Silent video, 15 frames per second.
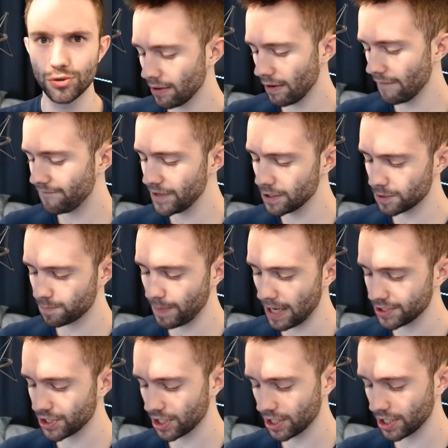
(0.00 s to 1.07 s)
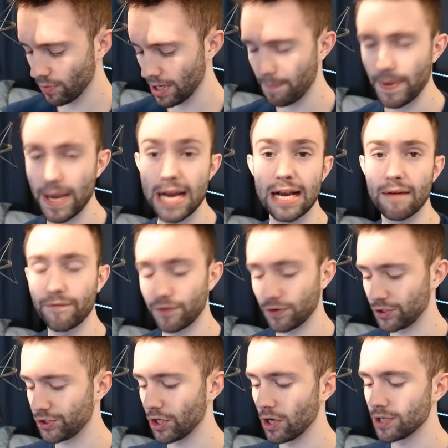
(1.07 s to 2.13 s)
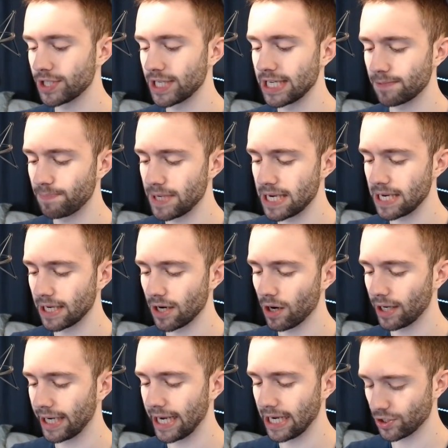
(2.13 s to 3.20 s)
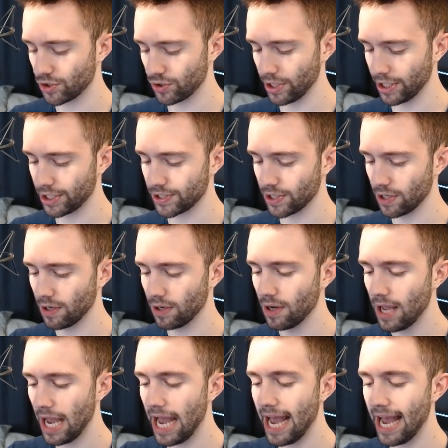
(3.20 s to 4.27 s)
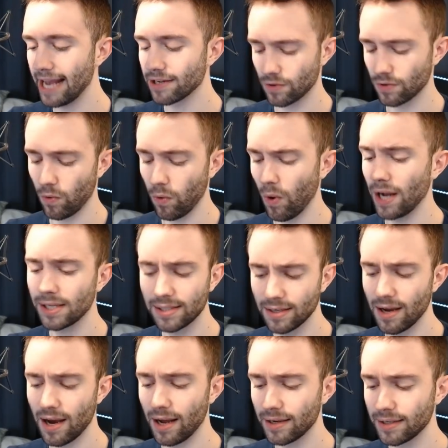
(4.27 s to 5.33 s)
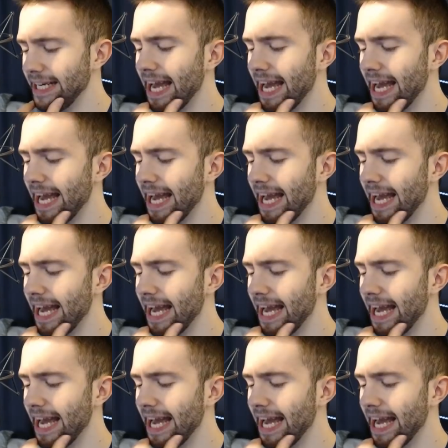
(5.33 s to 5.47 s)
Now, there are a few spells you're going to want to pick up for surezies, being an Arcane Trickster and whatnot.